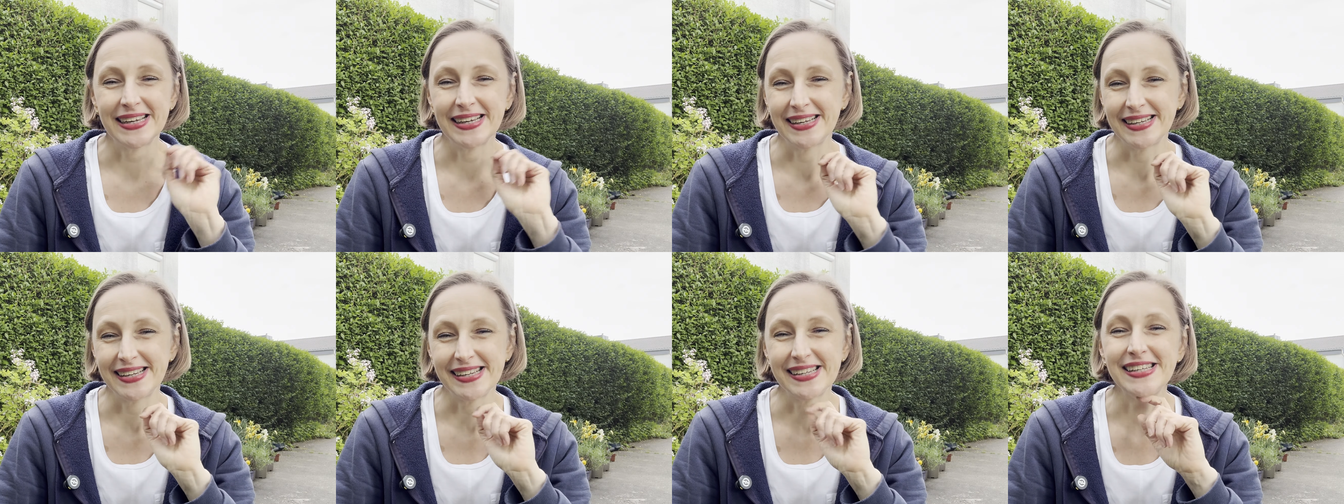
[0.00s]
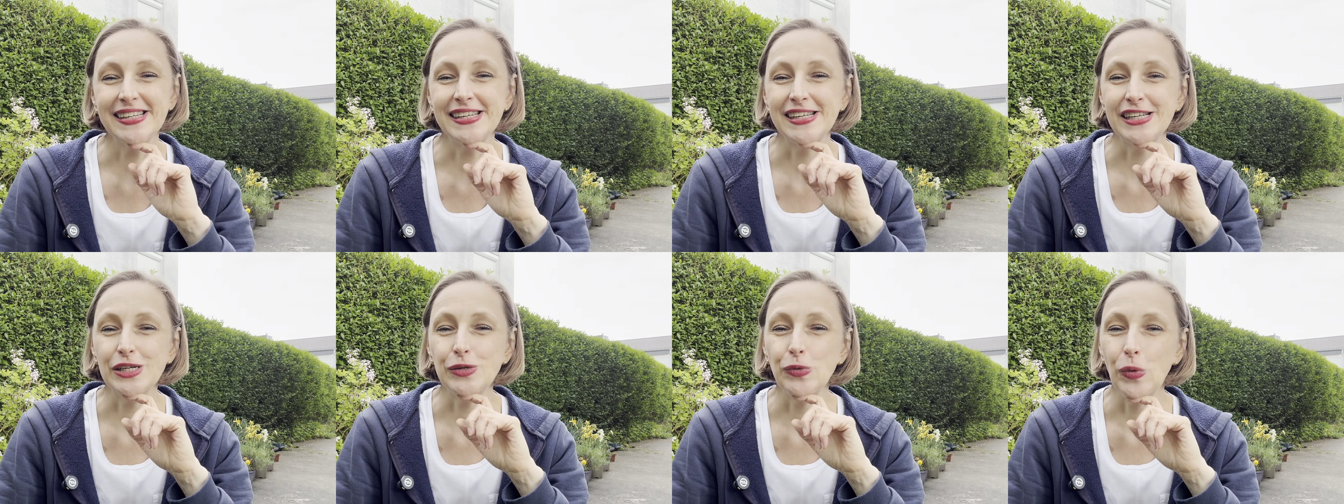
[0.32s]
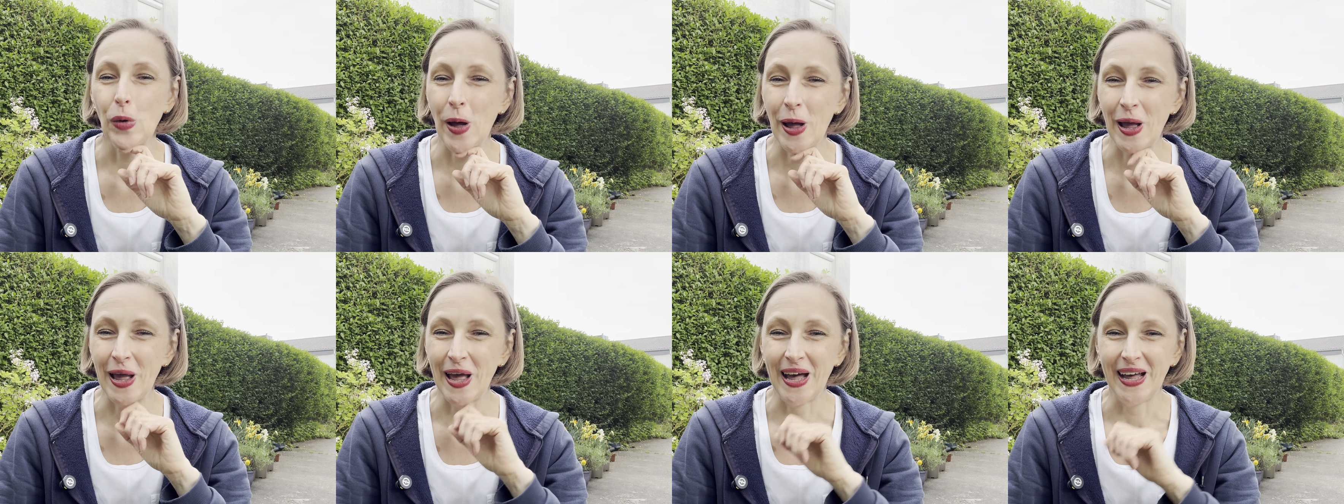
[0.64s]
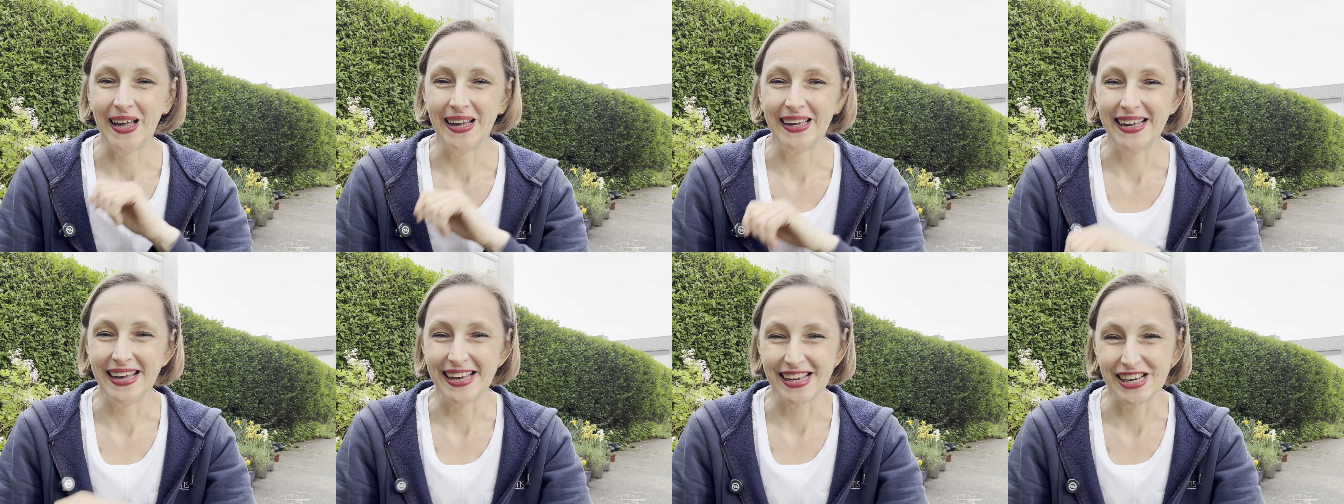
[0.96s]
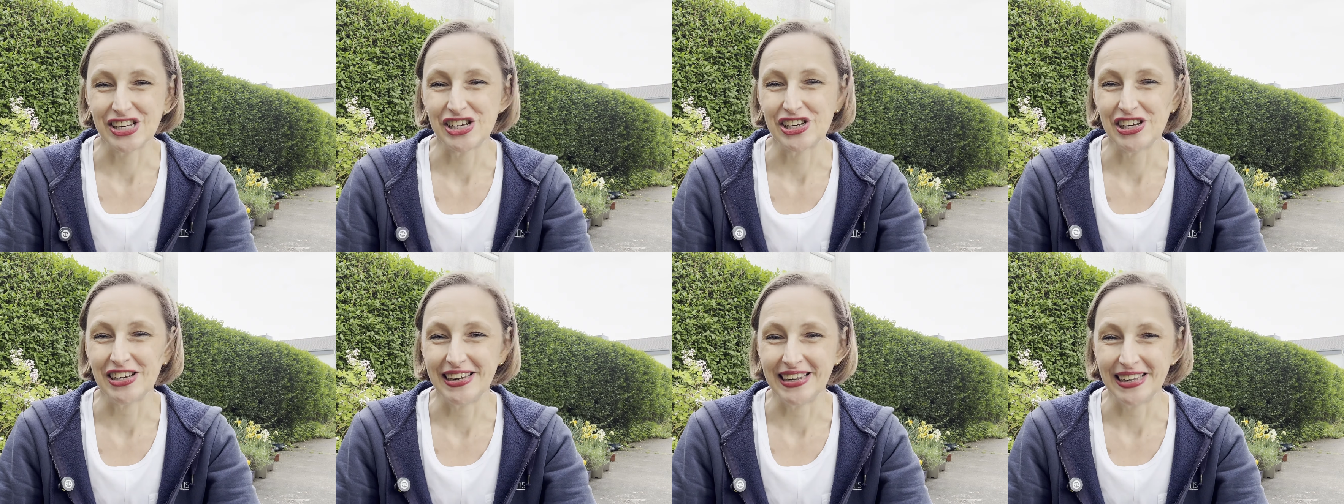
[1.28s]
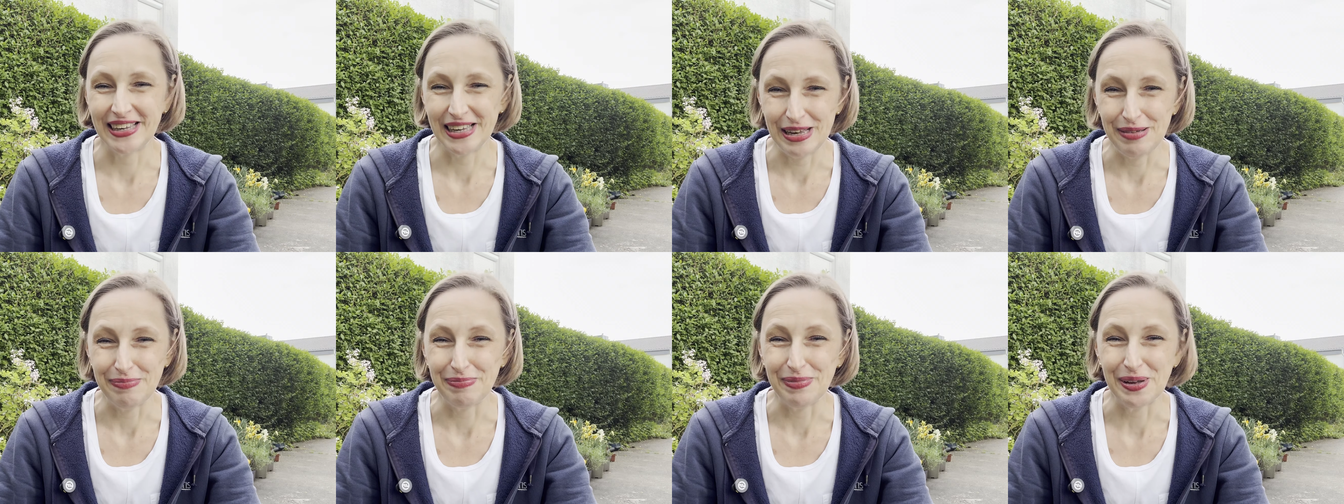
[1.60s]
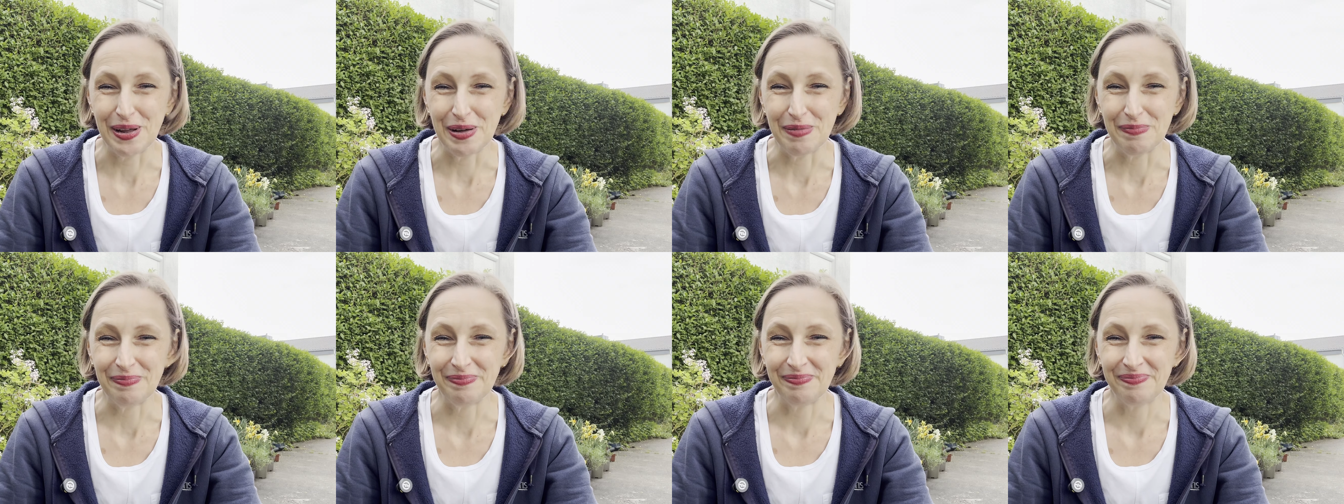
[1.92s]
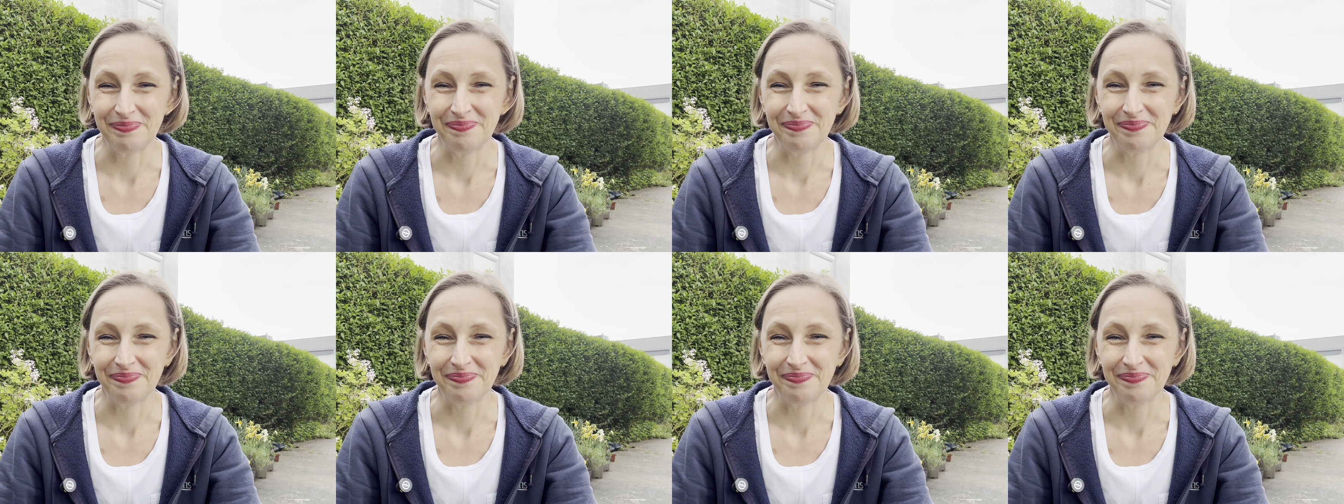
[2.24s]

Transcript: this is why I actually keep them.